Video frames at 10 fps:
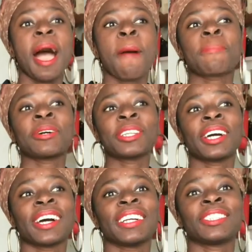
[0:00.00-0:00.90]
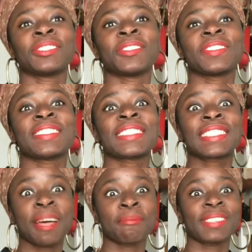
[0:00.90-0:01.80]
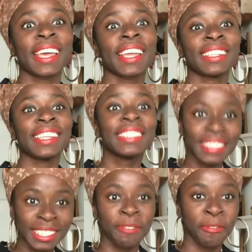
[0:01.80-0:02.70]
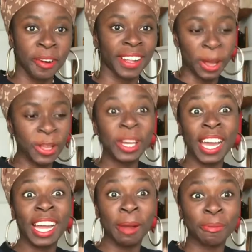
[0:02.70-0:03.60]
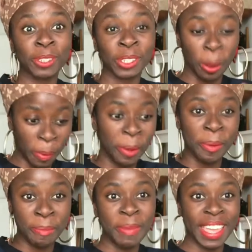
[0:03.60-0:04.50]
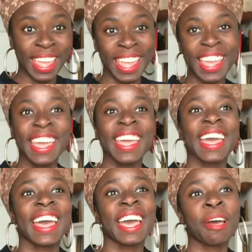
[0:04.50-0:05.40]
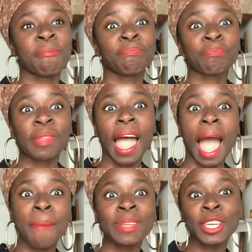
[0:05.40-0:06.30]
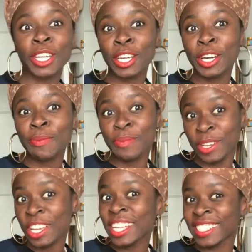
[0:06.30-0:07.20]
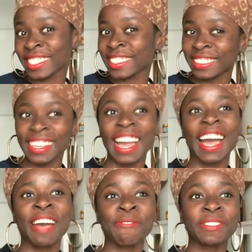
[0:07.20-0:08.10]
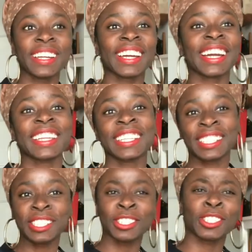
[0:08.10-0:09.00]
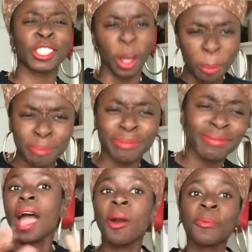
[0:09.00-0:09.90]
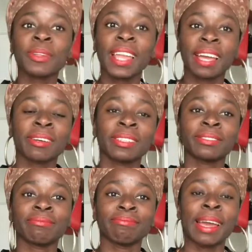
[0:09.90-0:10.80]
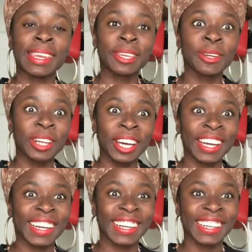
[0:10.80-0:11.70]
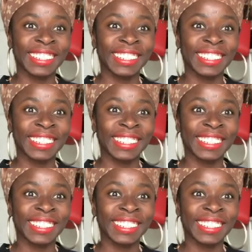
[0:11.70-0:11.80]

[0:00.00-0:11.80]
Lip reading: I'm gonna do something different. So you gotta come shopping with me. I'm in a good mood. I feel like I need to shop. I hope you like my new look.